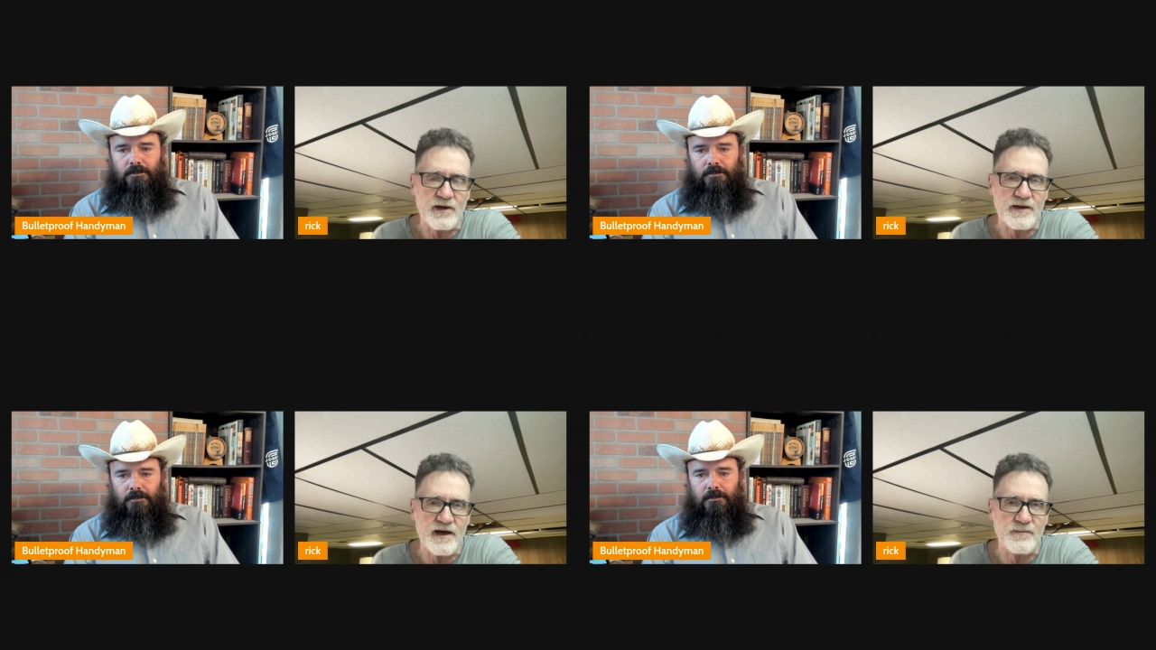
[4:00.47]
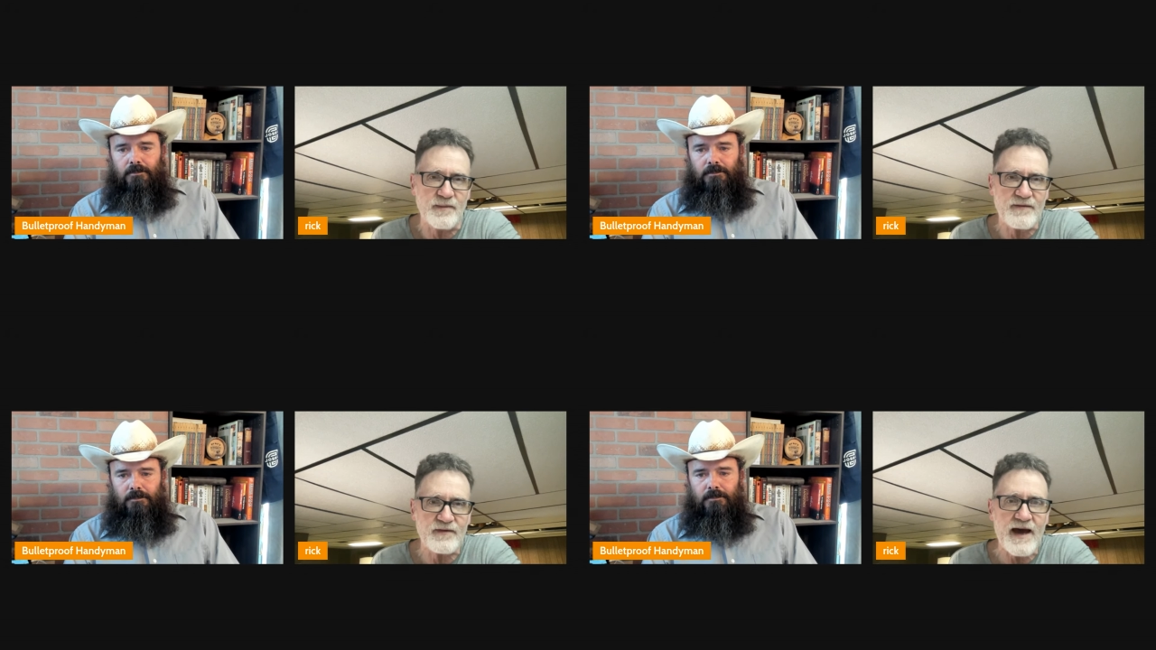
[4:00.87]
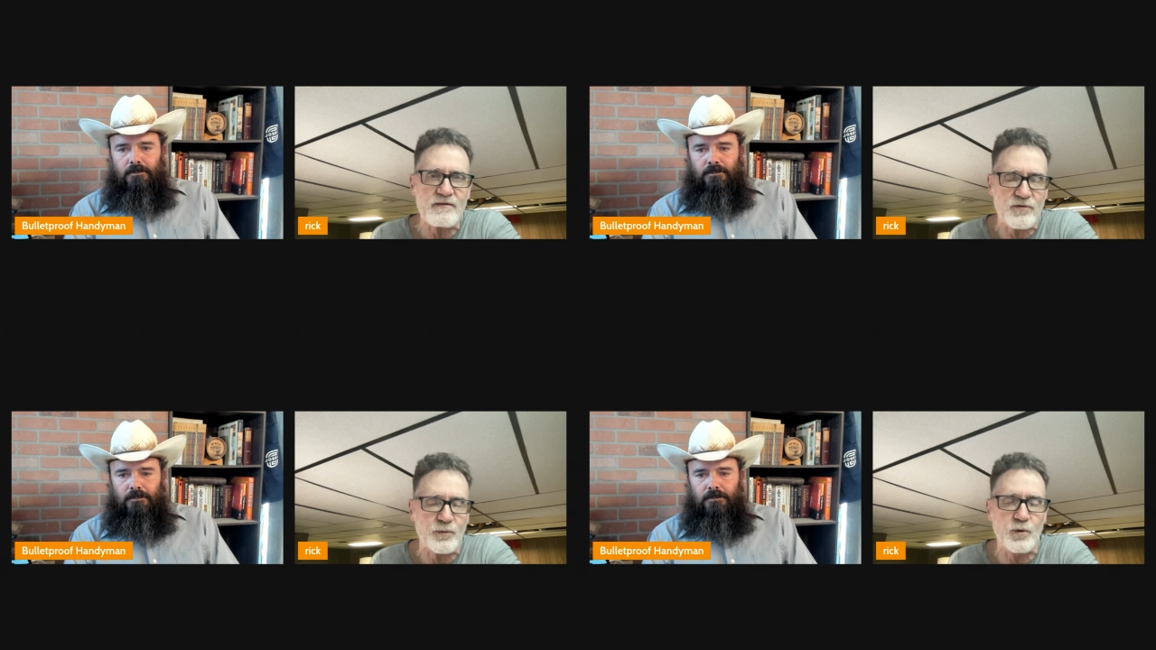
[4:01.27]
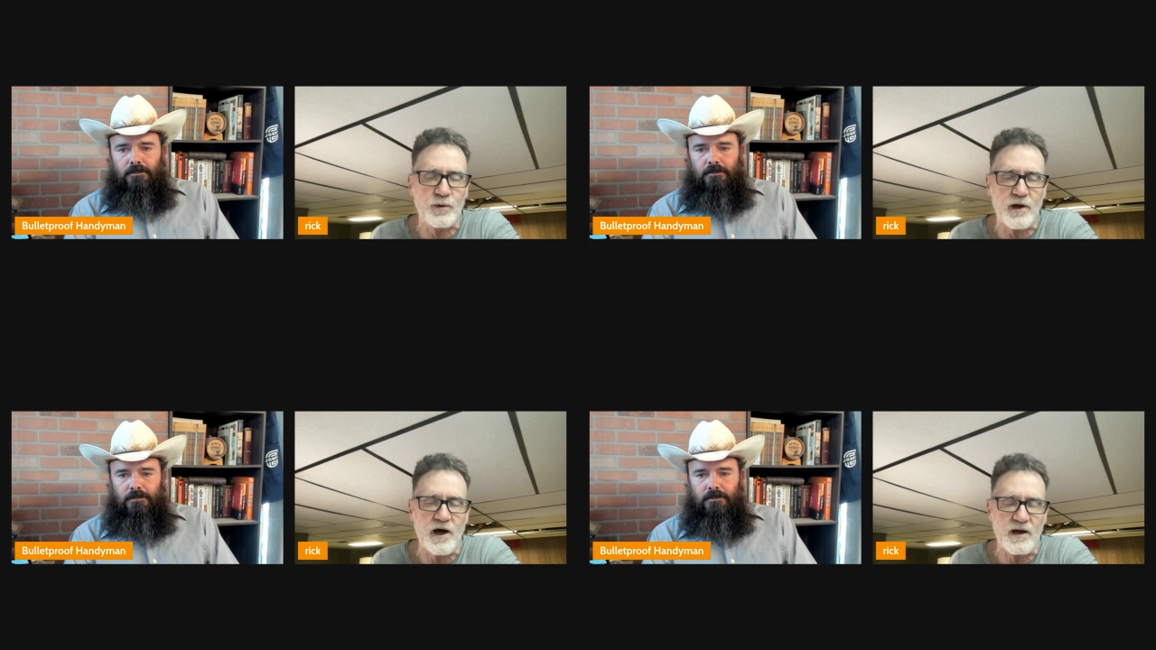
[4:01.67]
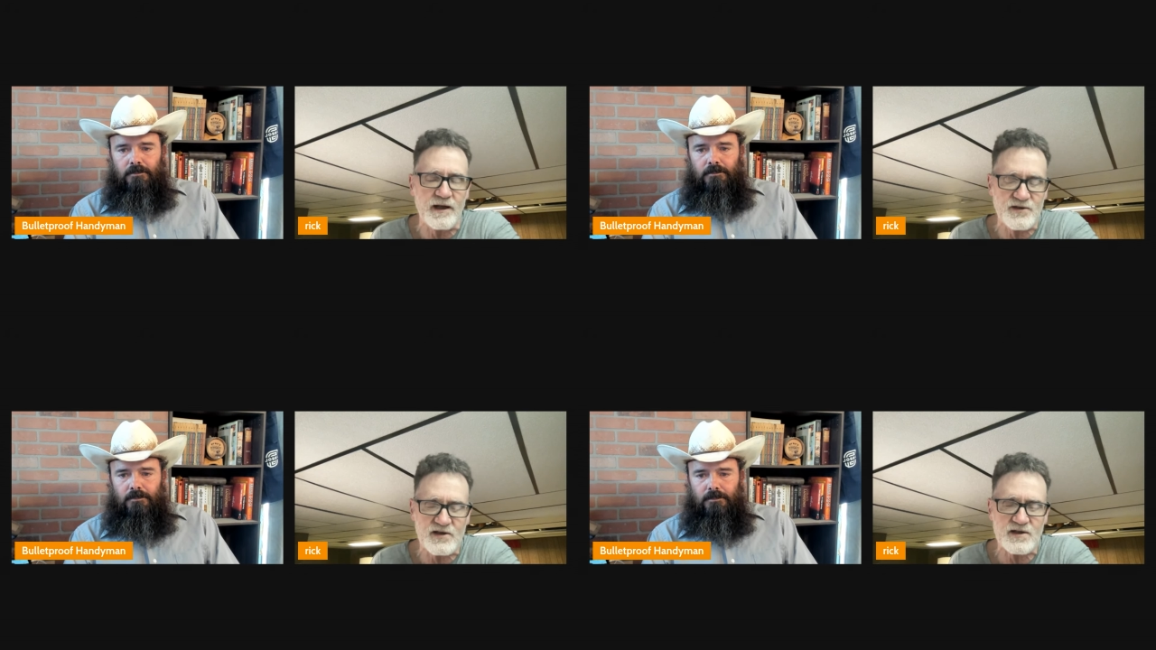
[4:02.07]
Speaker 1: but um, I've gotten through it all. It's
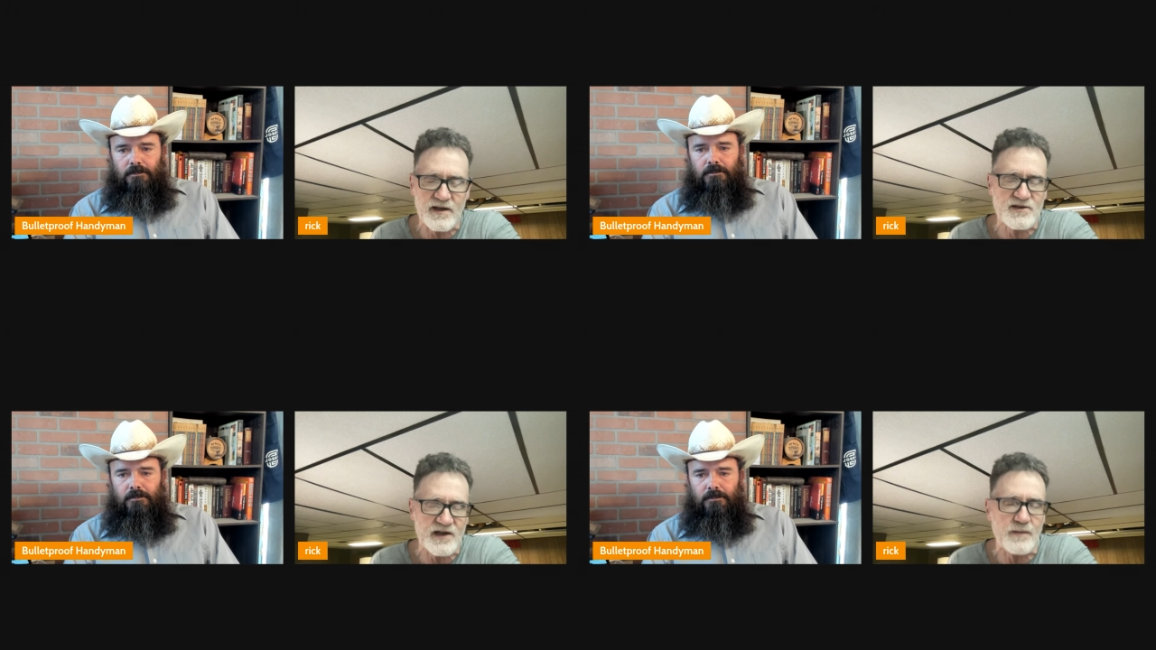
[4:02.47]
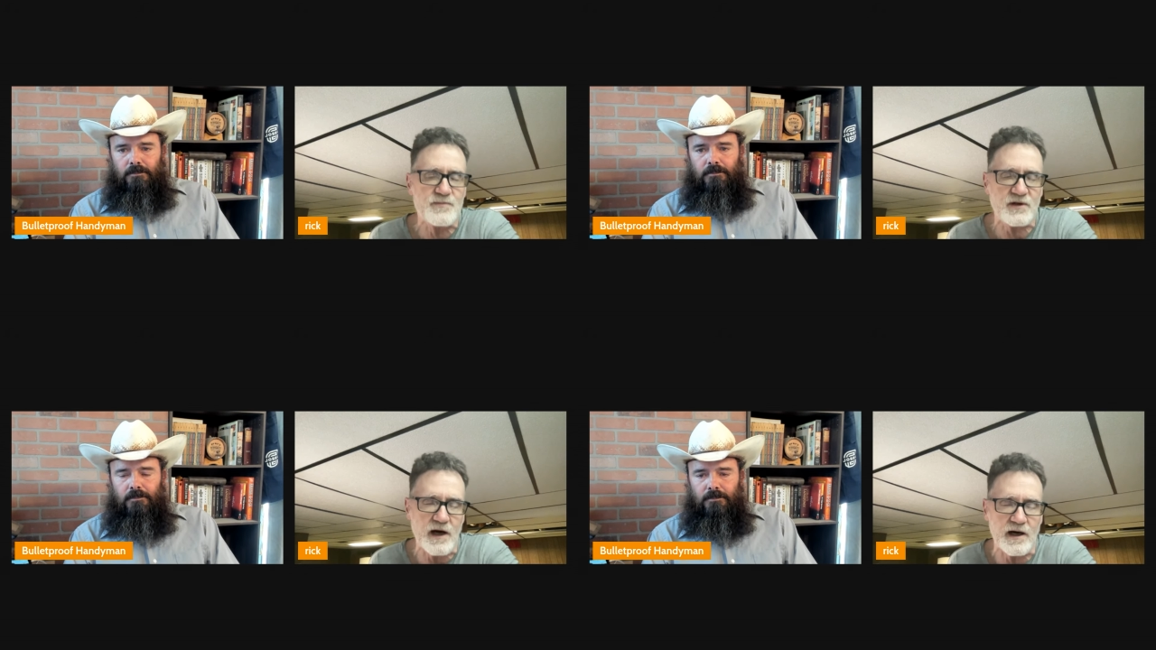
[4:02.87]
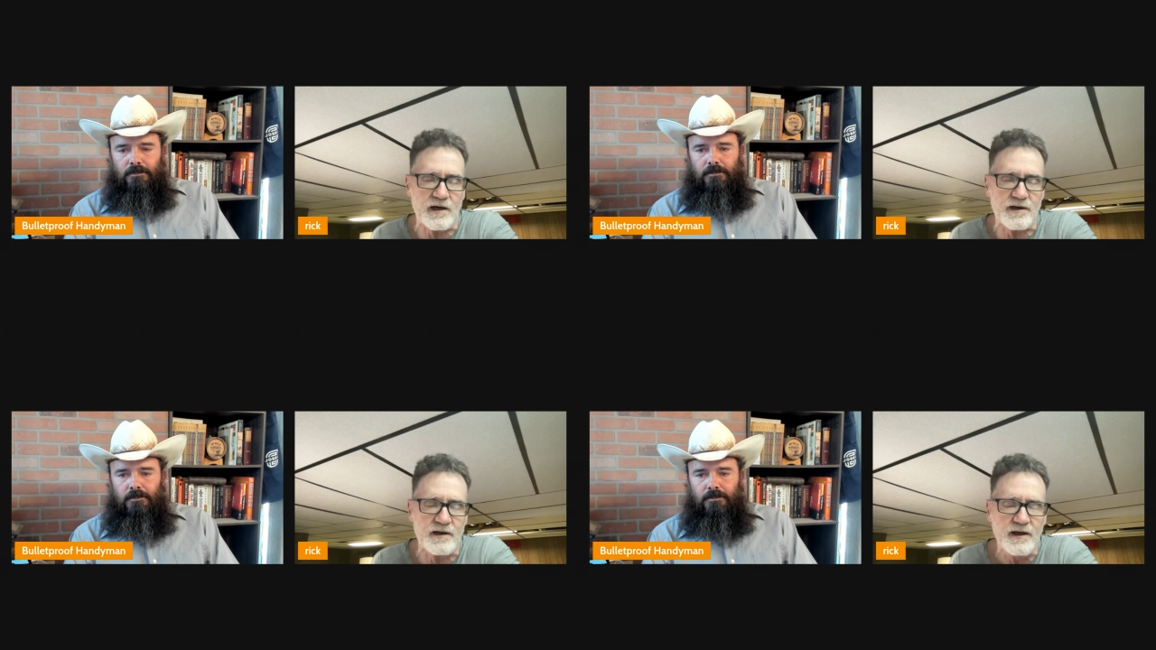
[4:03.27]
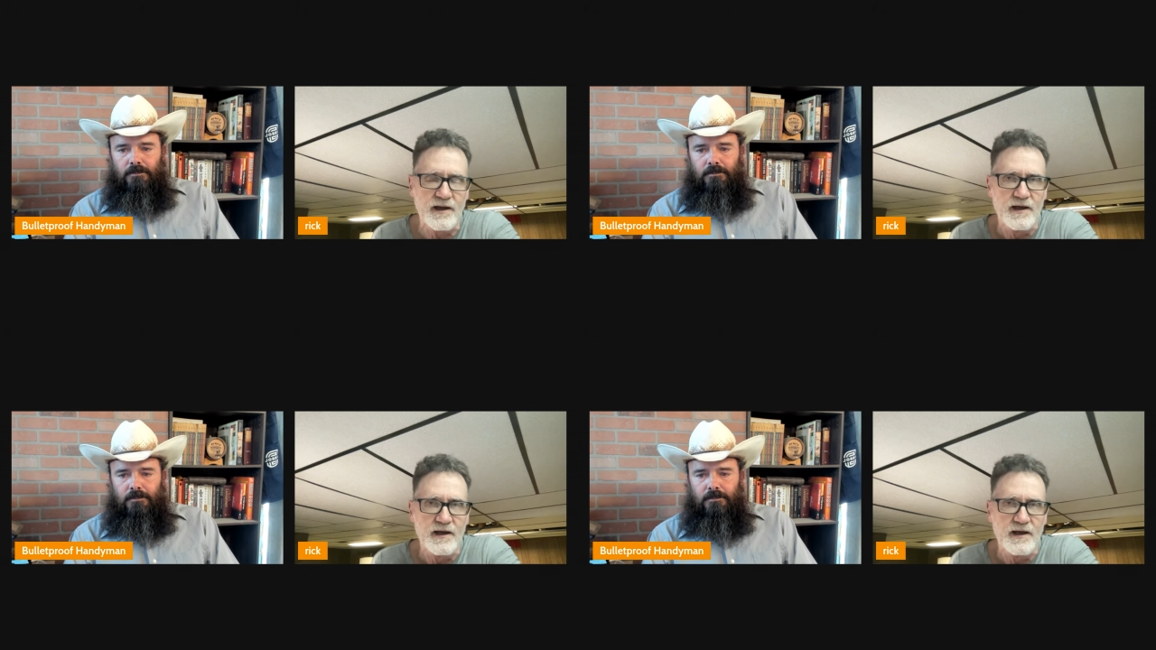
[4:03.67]
just the subs are hard.